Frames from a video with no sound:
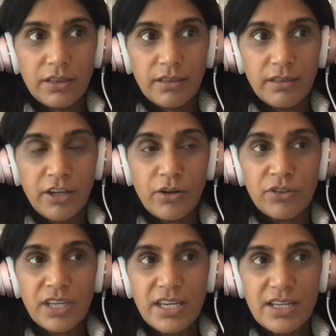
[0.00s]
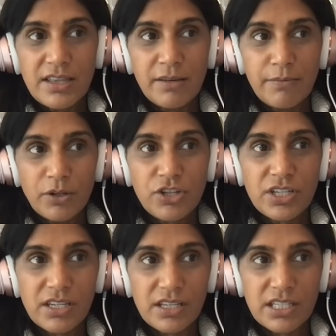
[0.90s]
you know, the motion
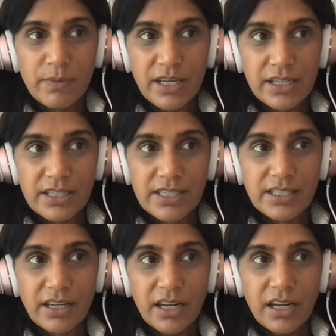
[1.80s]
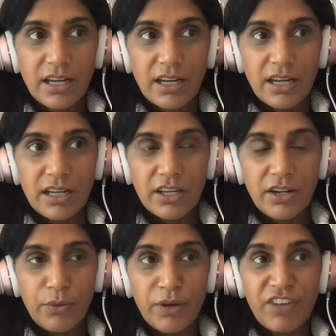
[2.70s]
to dismiss, you
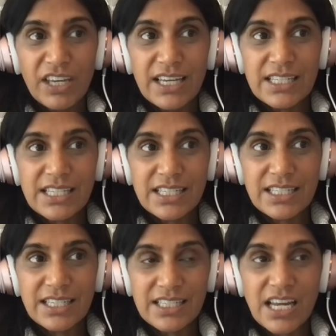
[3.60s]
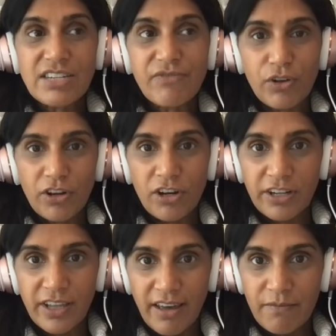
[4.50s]
know, if he is successful
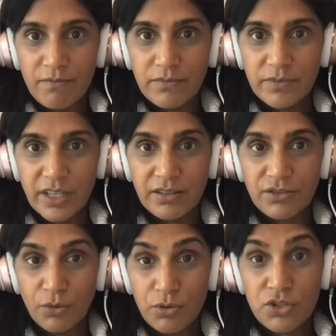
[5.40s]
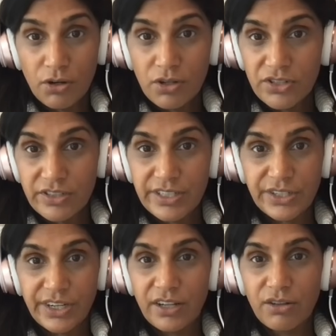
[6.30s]
on them, then those charges
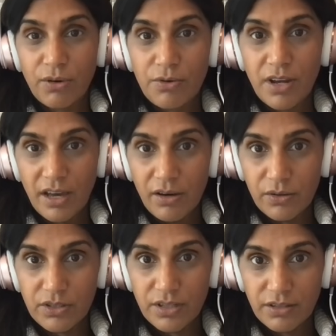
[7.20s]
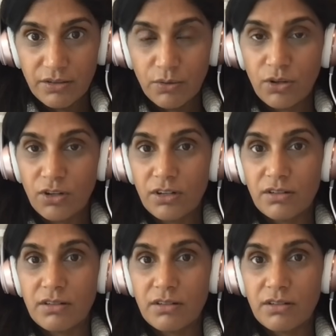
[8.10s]
could get thrown out, or